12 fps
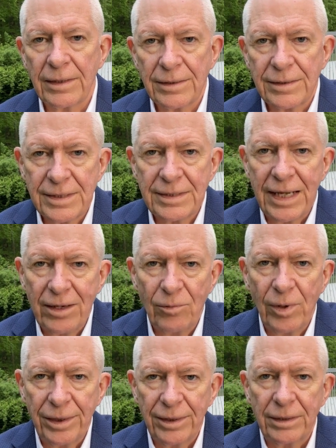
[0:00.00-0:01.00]
stay
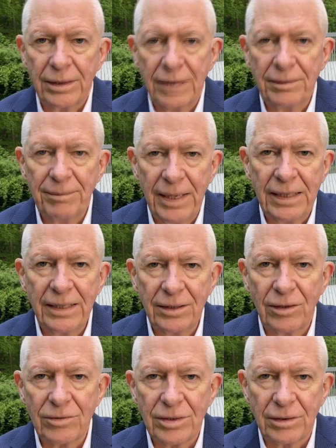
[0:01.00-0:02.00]
with it. Keep making
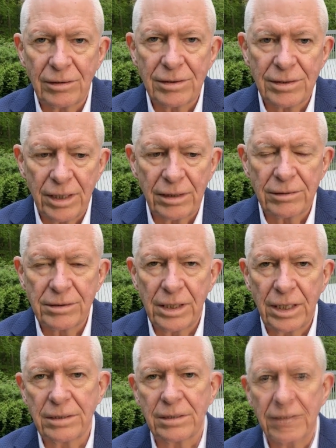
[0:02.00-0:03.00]
those little subtle
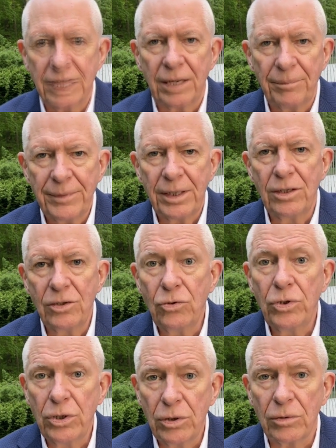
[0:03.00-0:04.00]
changes. Become the
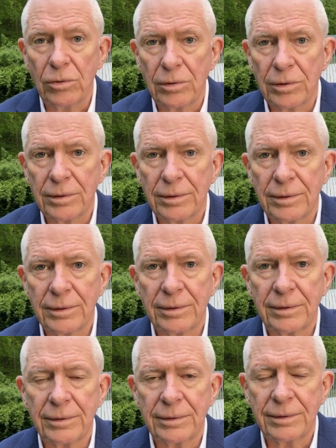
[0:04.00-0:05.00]
new you.
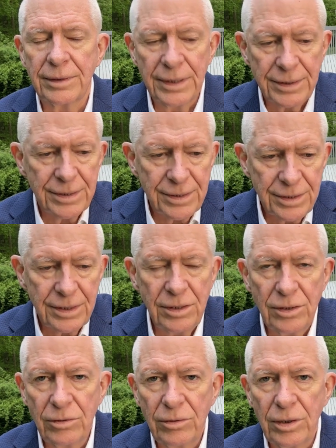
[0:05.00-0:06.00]
This is the
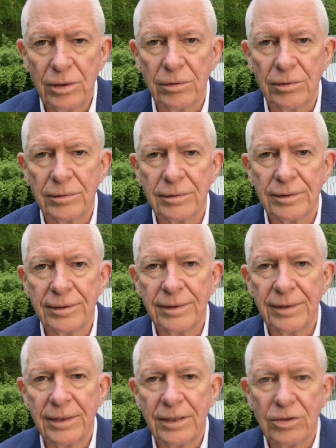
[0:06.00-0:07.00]
new you.
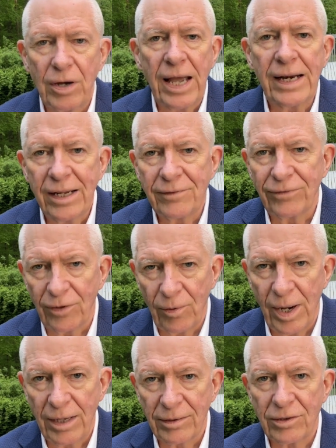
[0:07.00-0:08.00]
Try it on for a
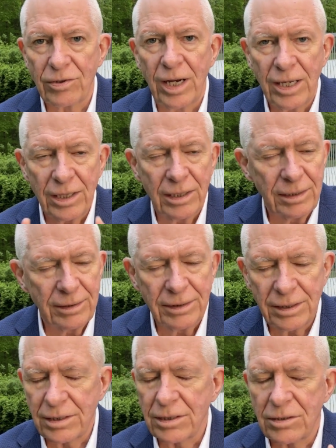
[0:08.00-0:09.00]
while.
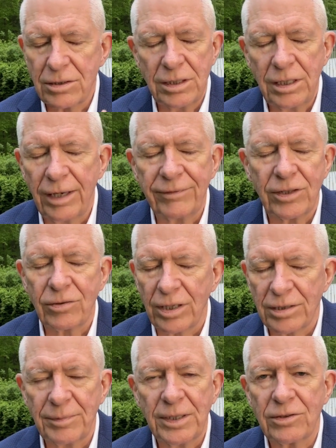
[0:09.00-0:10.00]
You don't have to
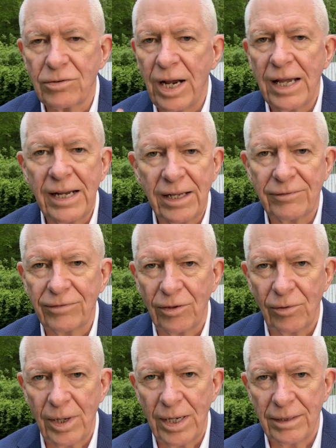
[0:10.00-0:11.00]
trust me. Try it on for
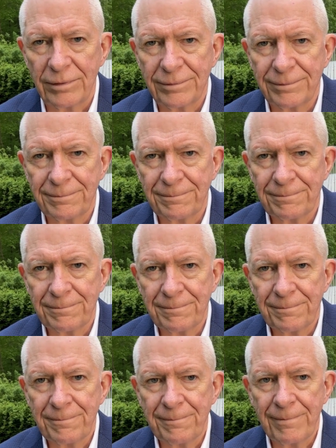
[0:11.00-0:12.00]
a while.
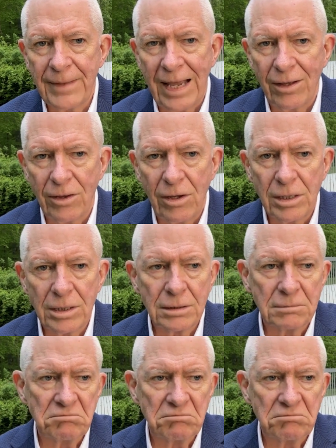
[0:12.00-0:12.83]
How long?